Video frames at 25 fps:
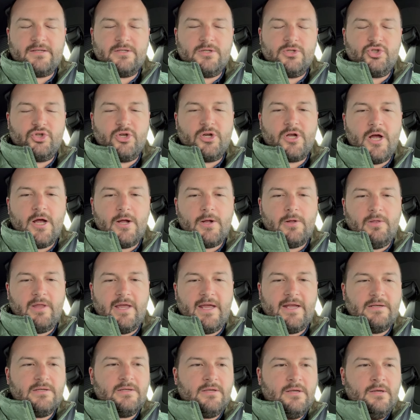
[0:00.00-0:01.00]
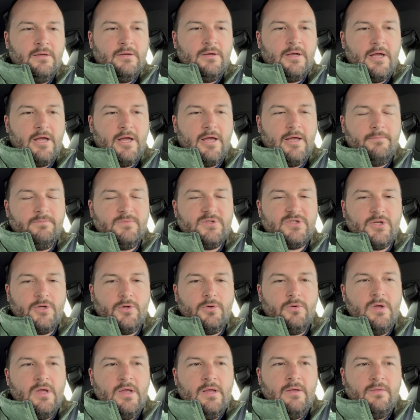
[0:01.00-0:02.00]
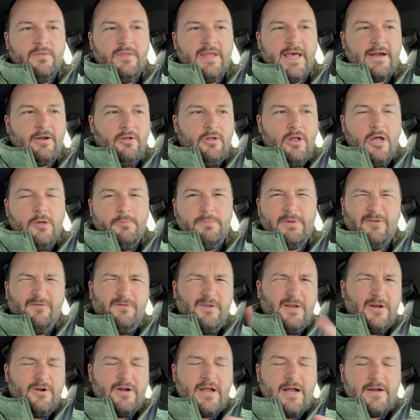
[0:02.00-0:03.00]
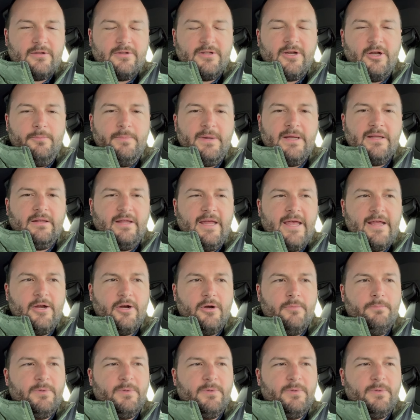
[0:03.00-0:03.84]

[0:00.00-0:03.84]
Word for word: to Chicagoland. Um, so that'll all be figured out a little bit later.